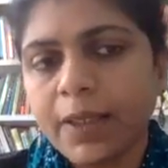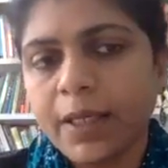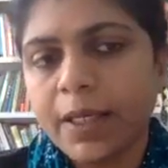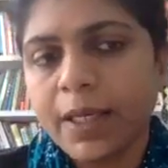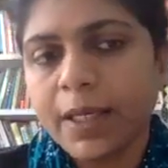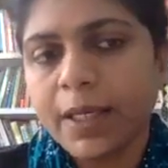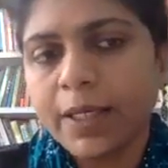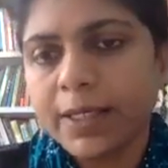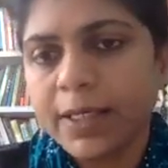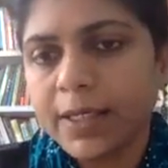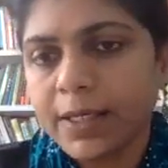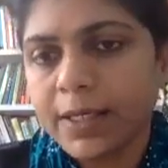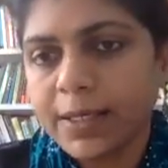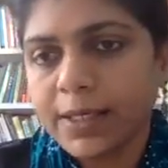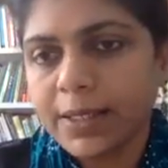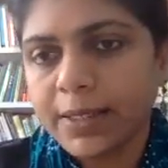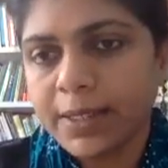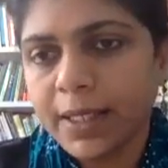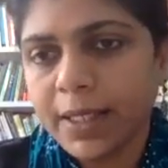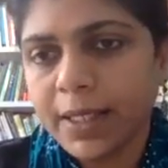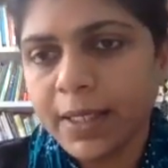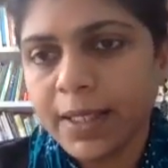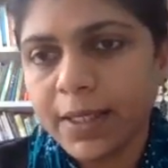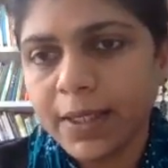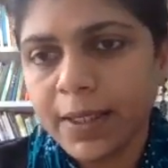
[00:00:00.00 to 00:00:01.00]
I can
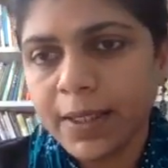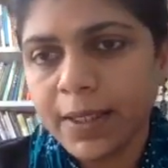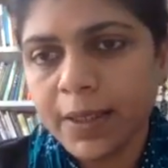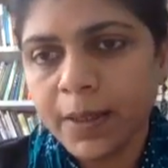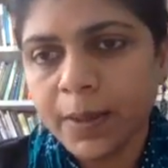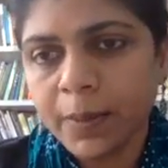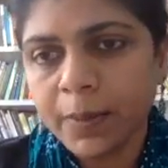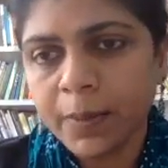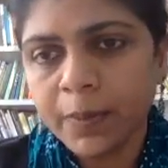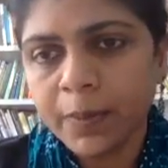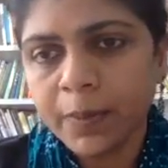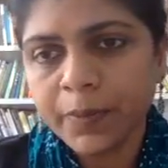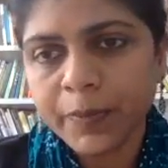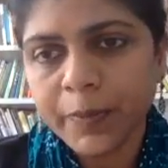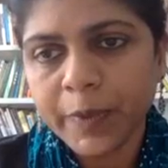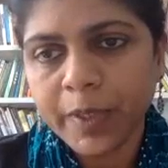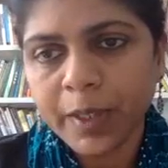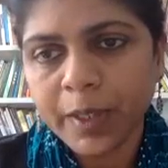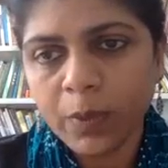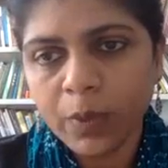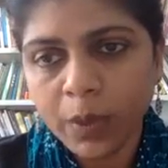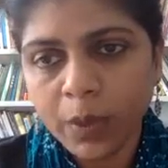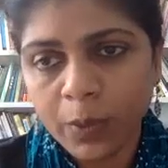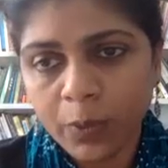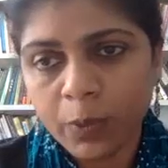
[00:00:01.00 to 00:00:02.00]
say,
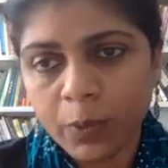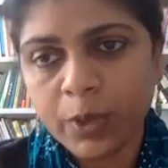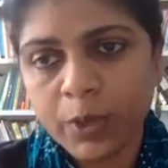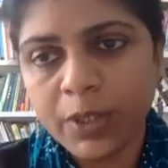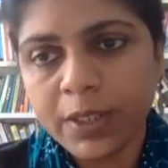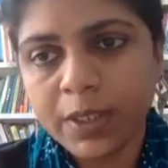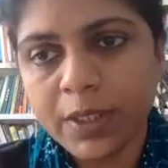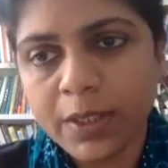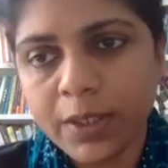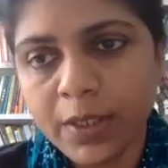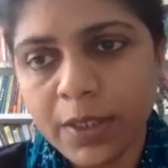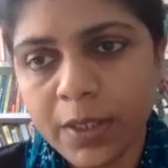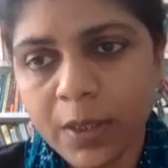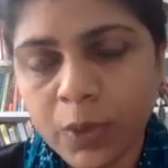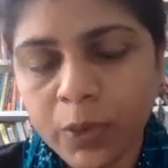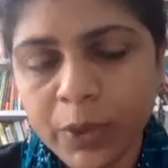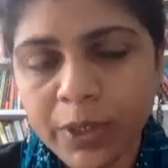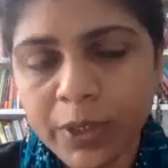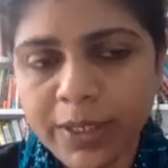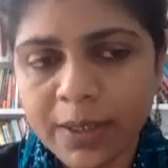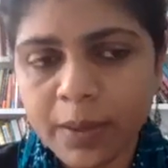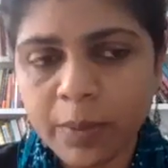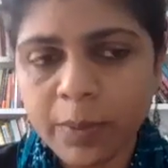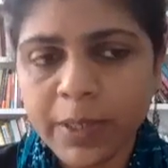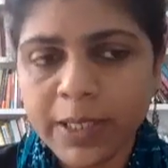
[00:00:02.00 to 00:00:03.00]
I would conclude
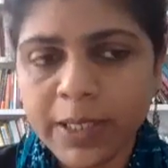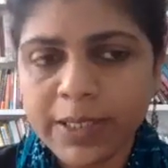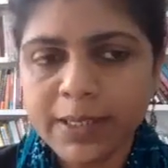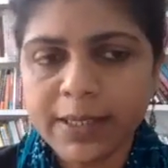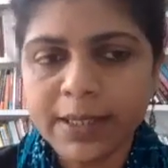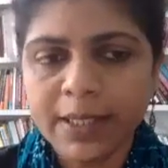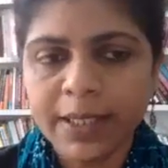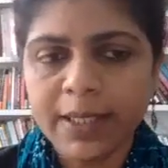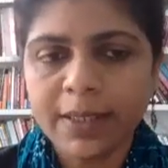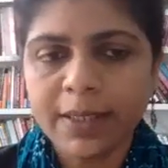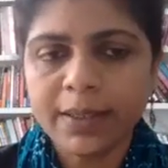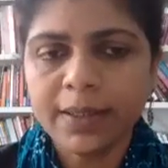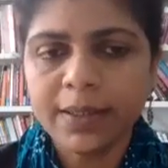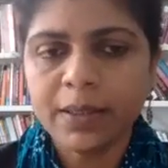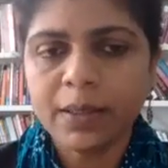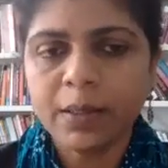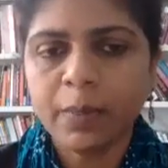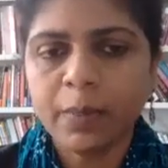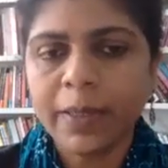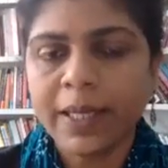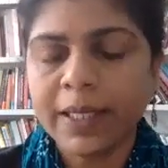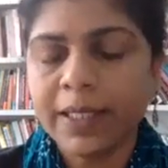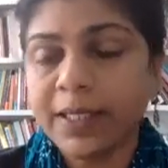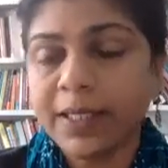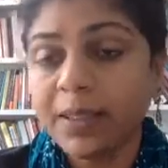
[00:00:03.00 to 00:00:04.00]
here by saying that the
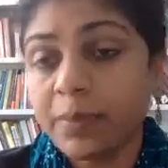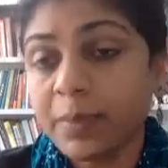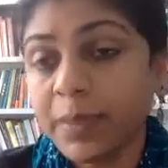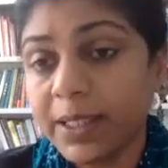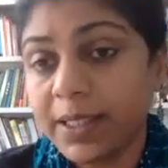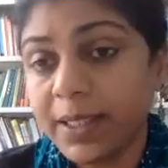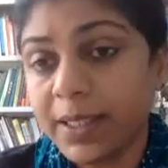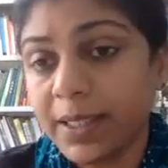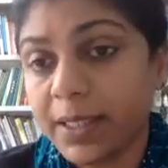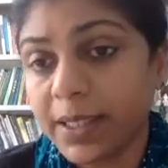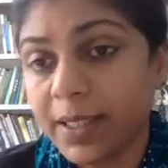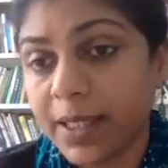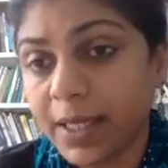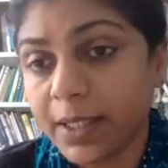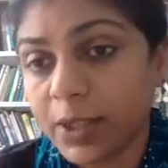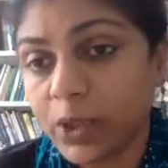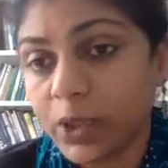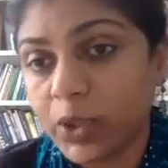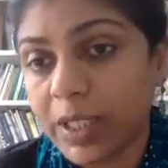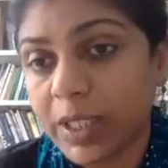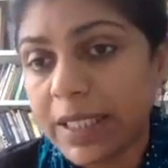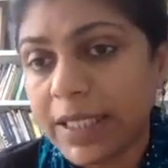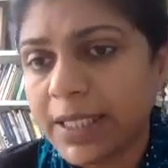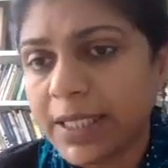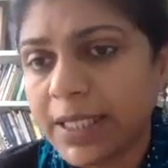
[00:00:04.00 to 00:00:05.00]
pandemic had
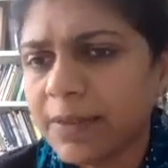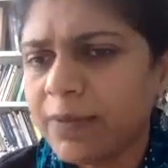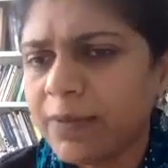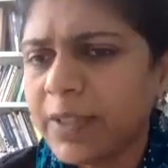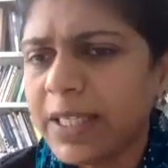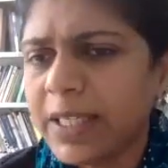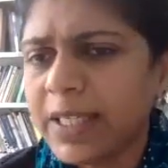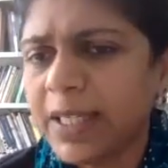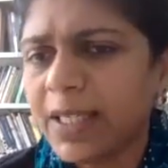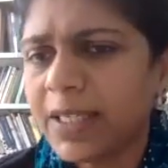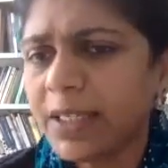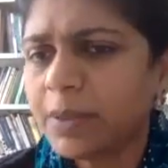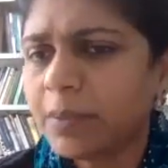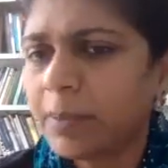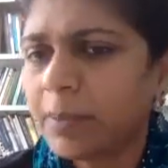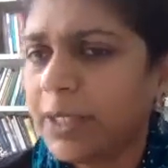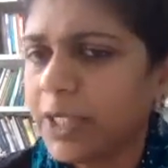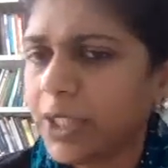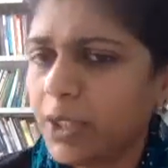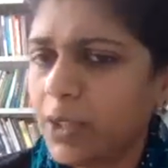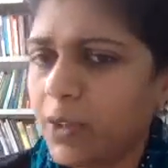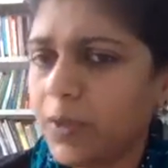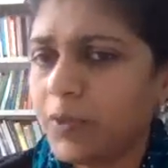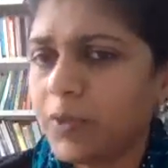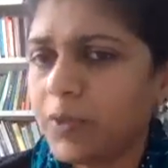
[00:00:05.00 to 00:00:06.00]
actually revealed
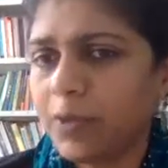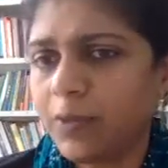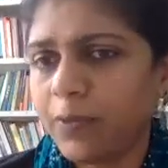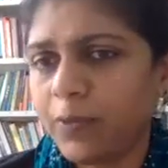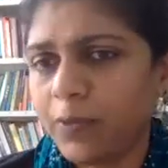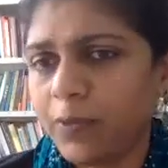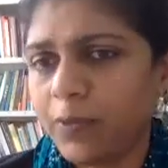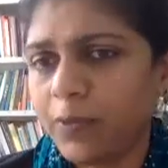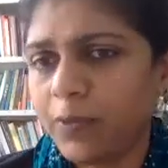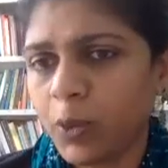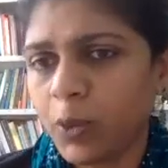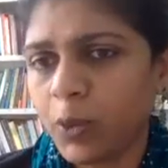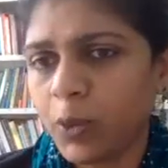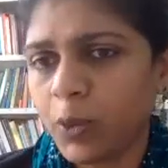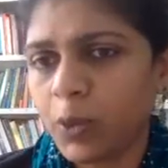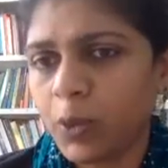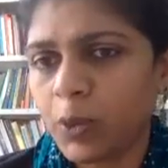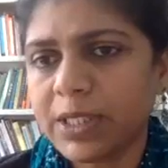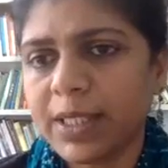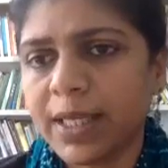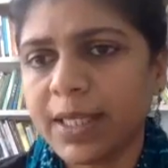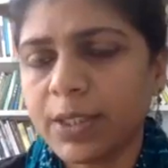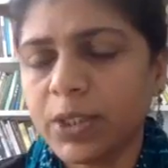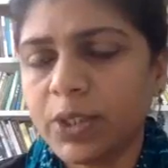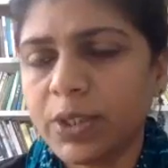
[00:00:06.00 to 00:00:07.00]
many of the flaws
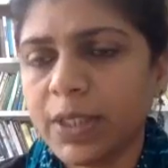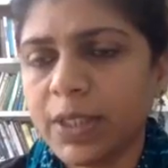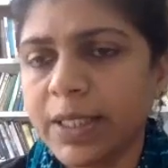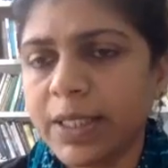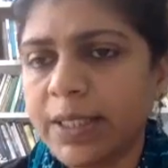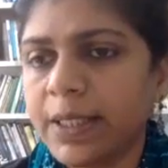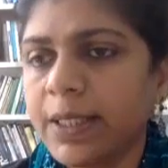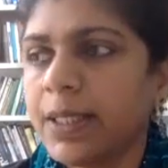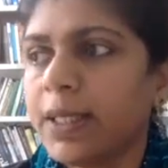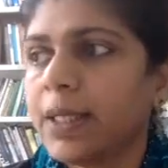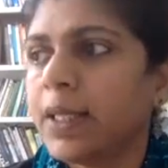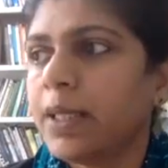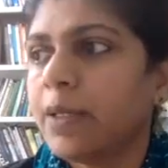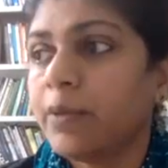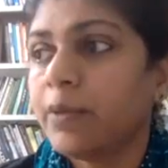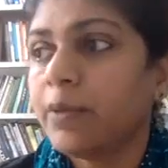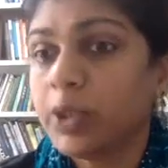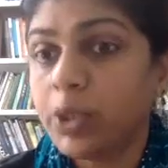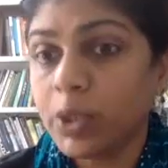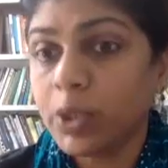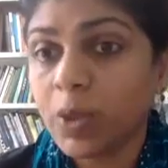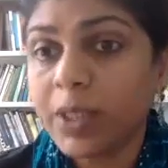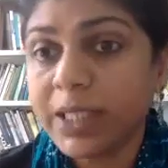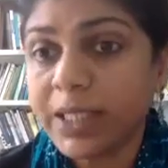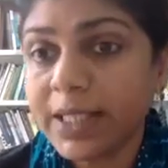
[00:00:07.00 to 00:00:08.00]
and actually
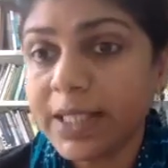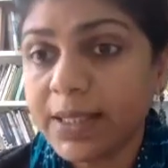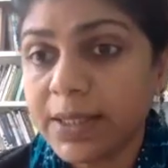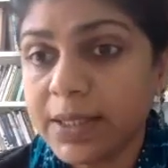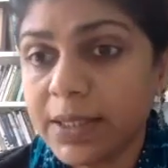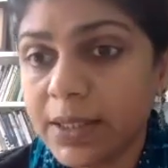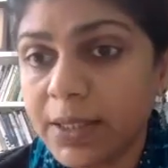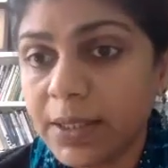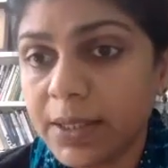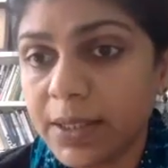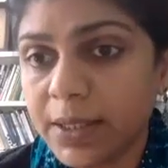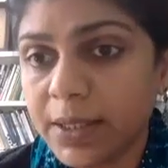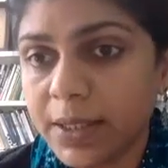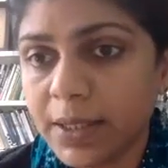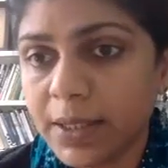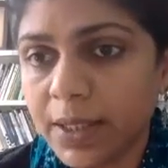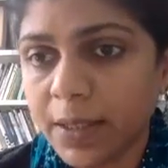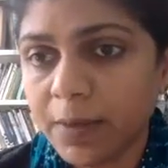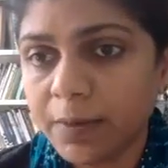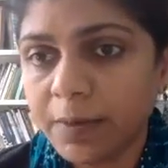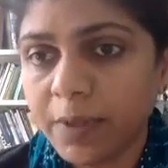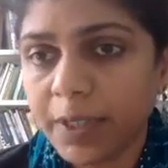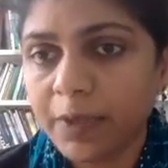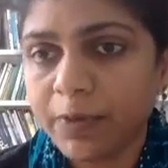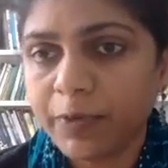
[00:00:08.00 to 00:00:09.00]
which already existed in
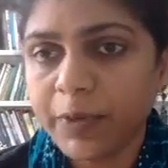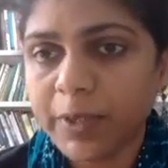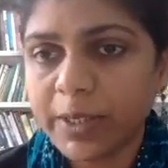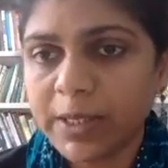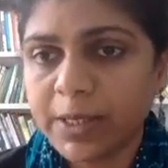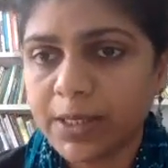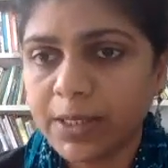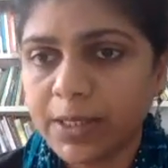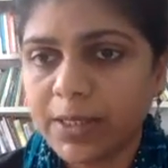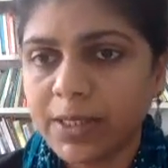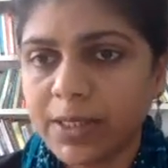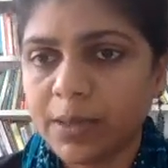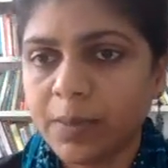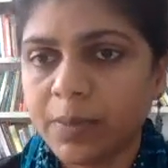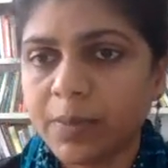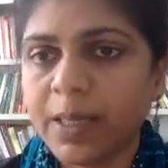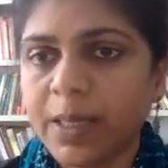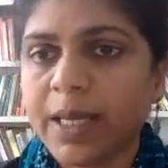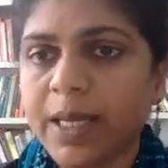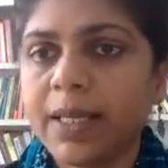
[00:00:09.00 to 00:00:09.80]
our welfare system,